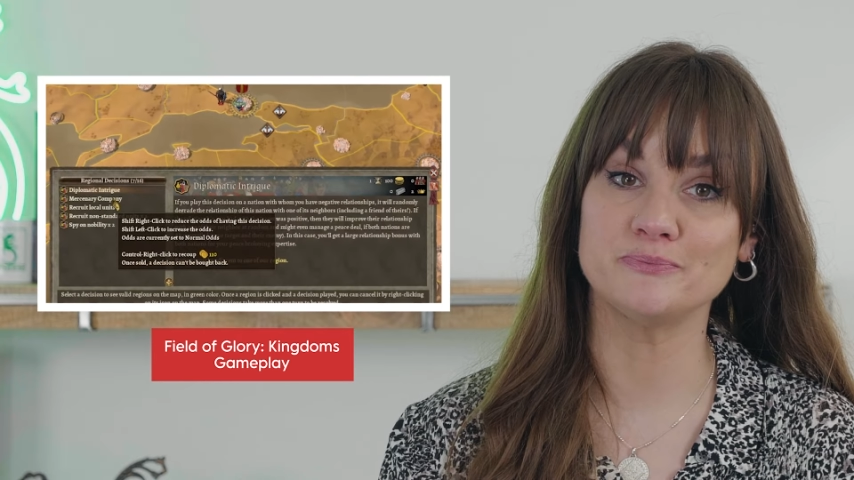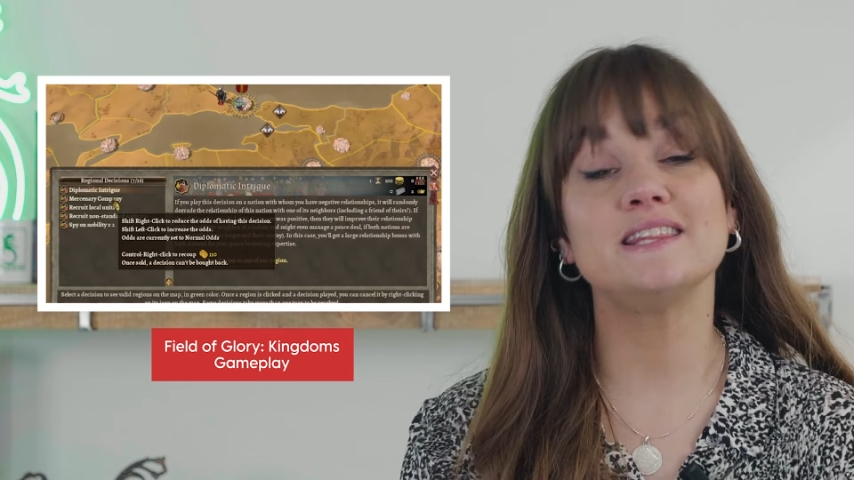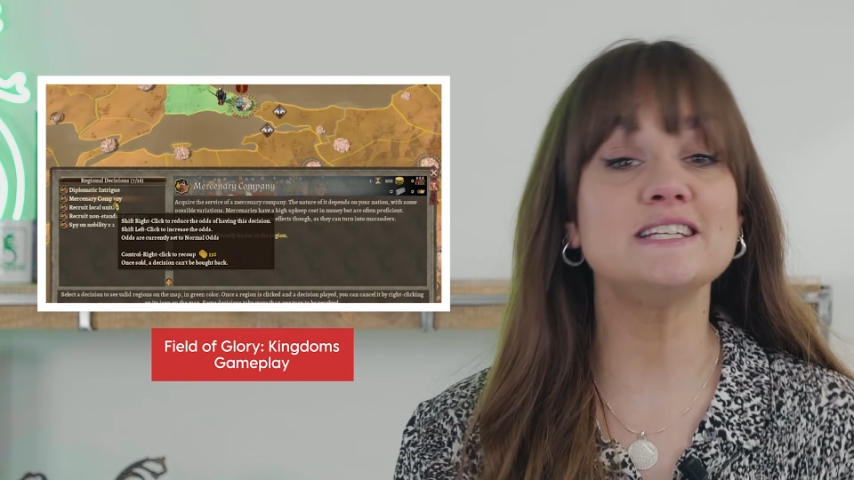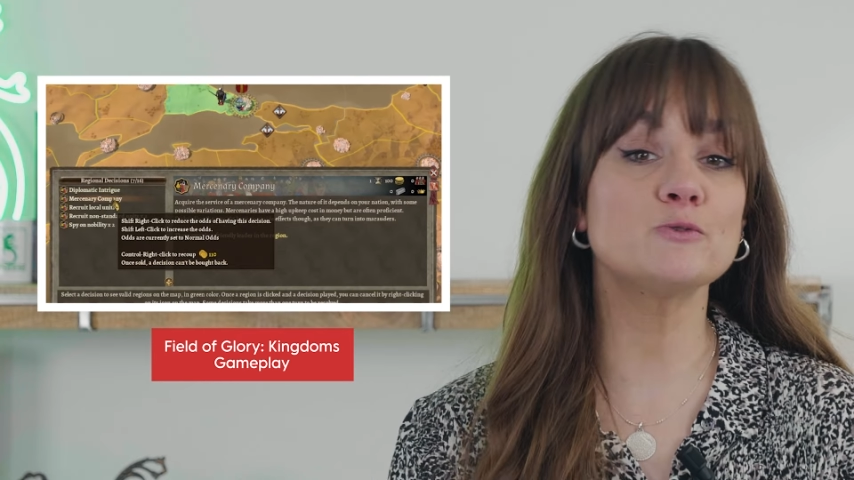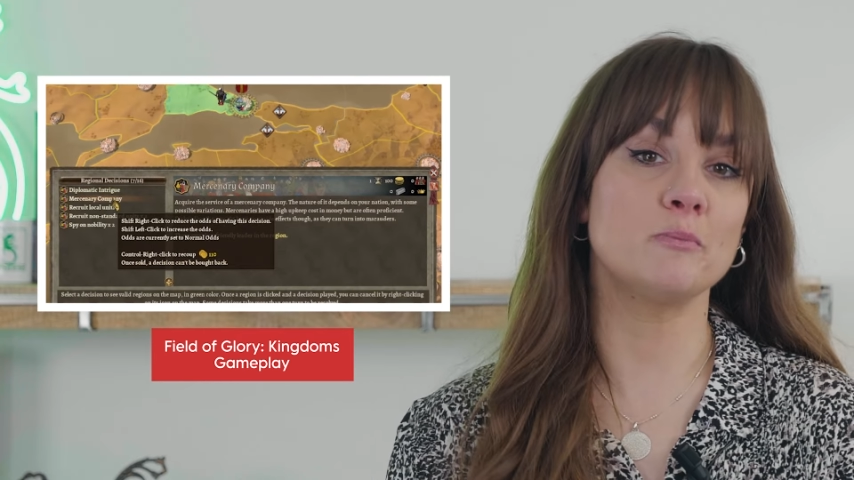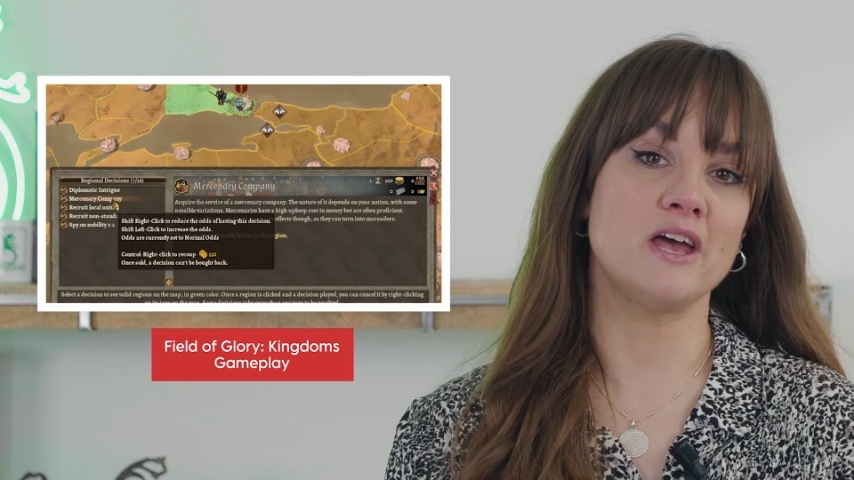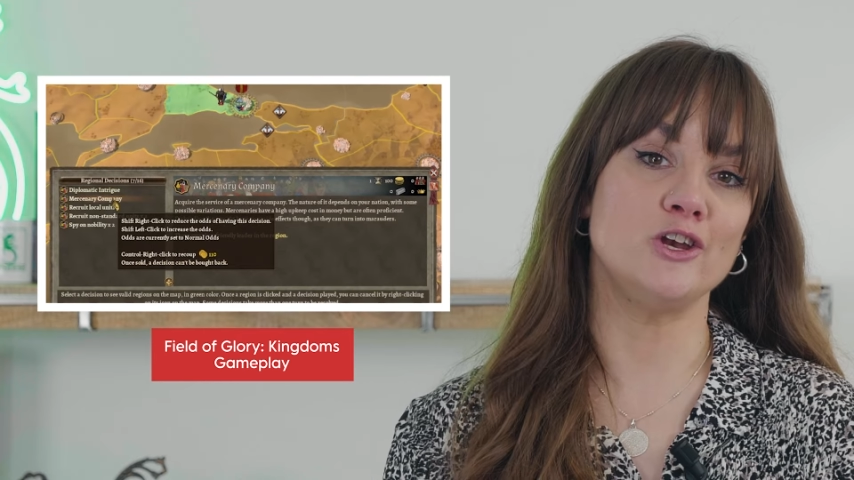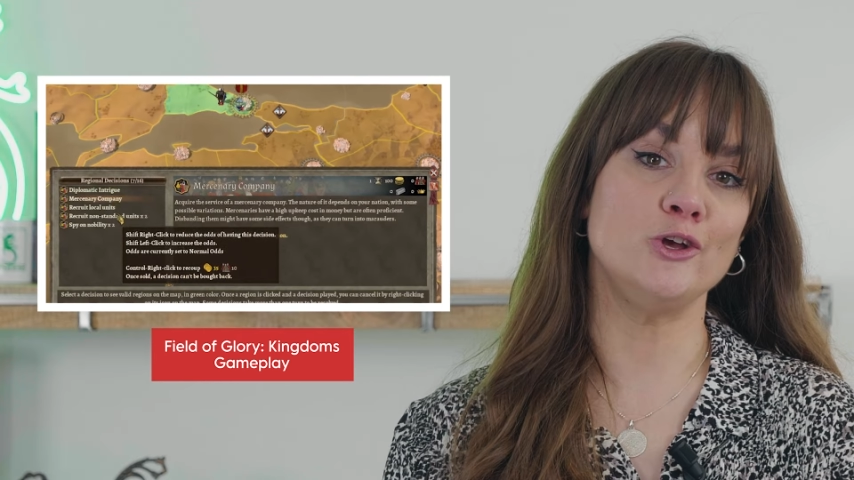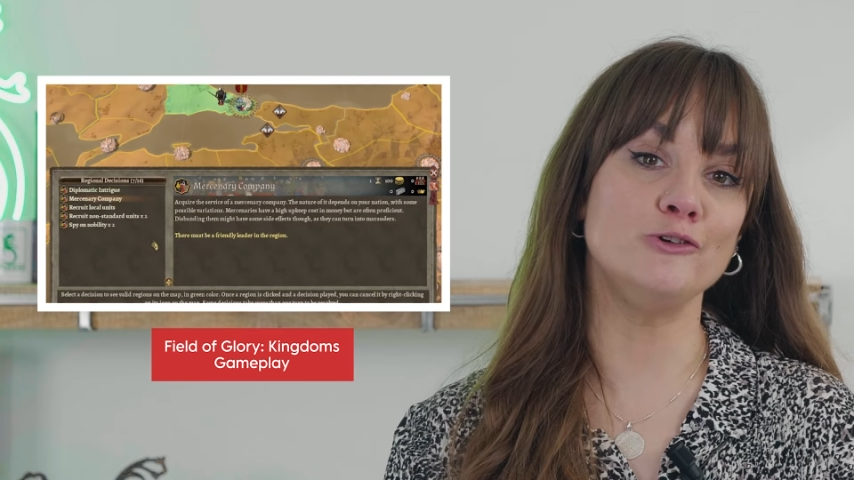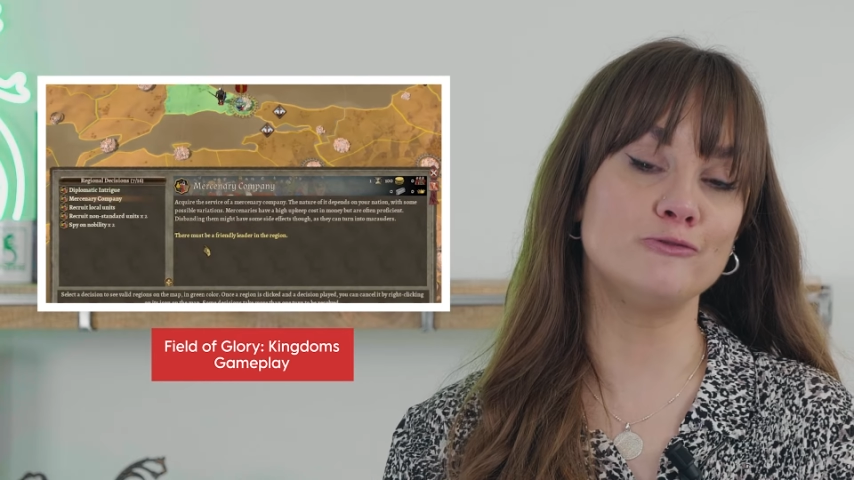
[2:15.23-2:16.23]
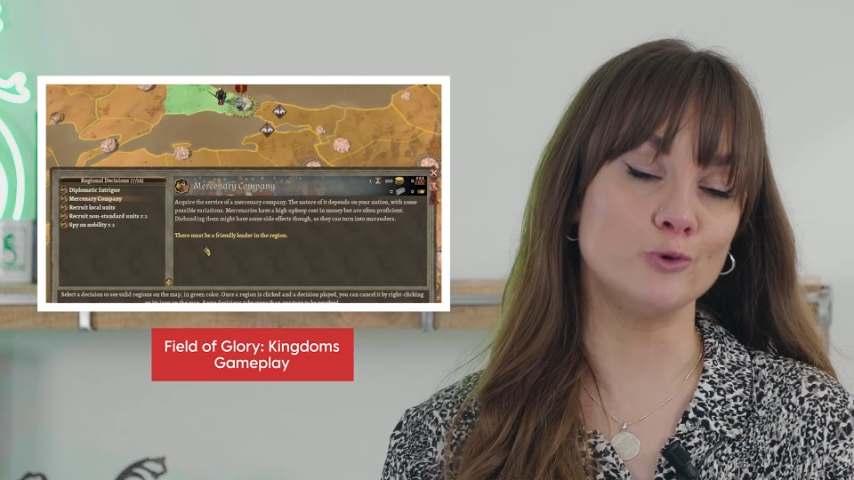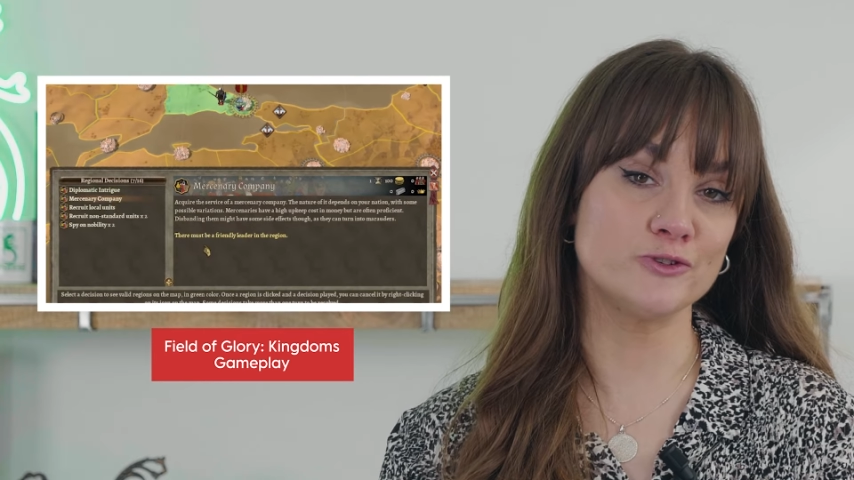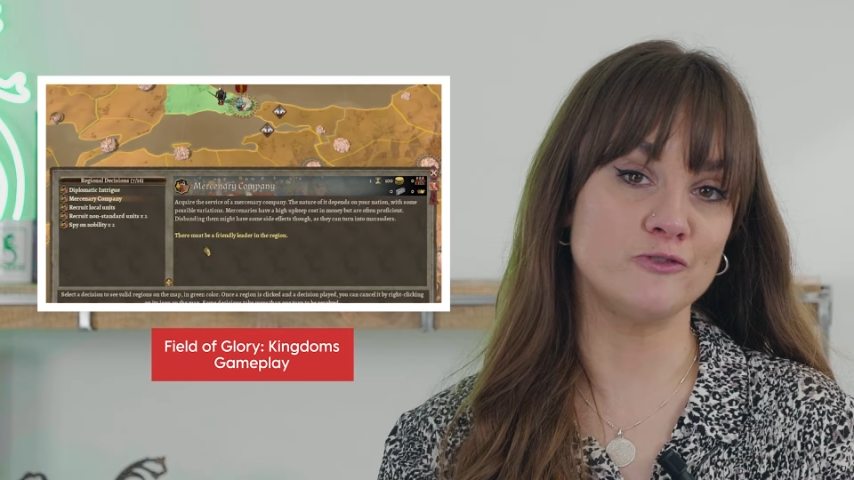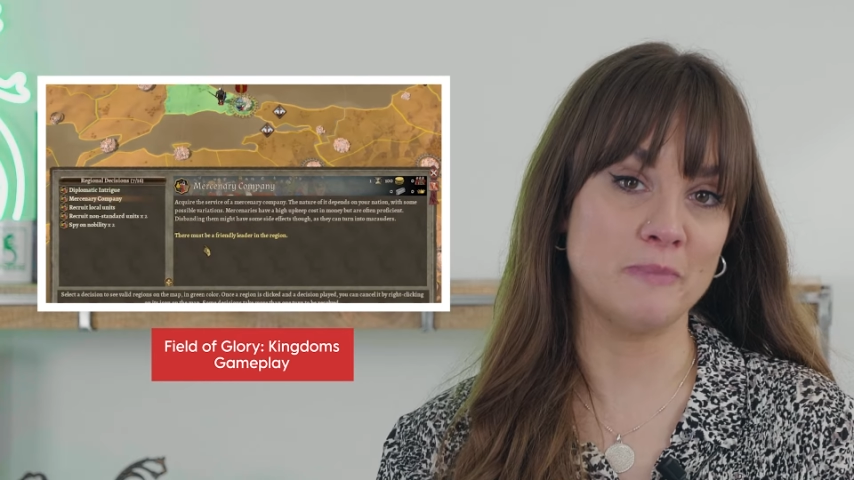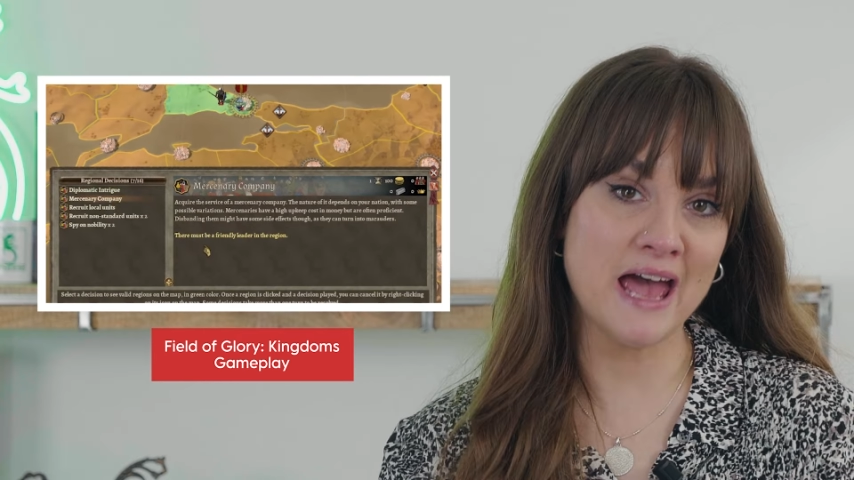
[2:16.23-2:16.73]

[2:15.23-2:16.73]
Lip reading: These were men who fought for